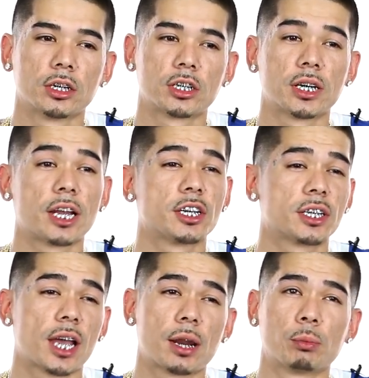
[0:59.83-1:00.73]
Shit, I
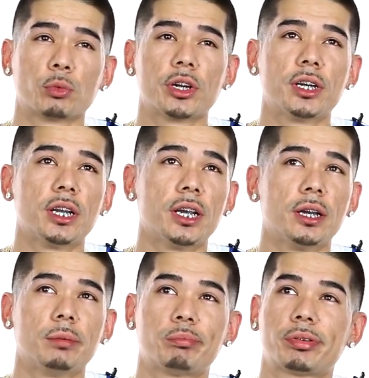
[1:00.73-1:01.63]
just got them
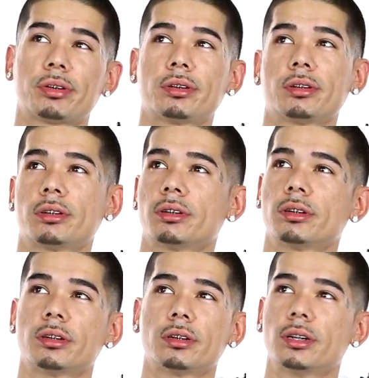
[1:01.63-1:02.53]
redid, psh,
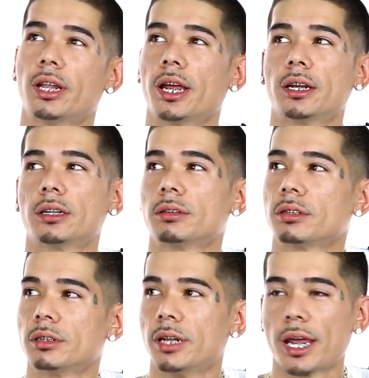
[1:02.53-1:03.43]
like
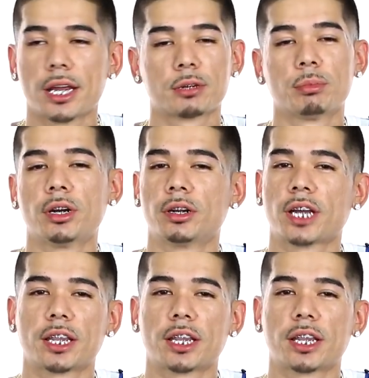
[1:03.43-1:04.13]
last month.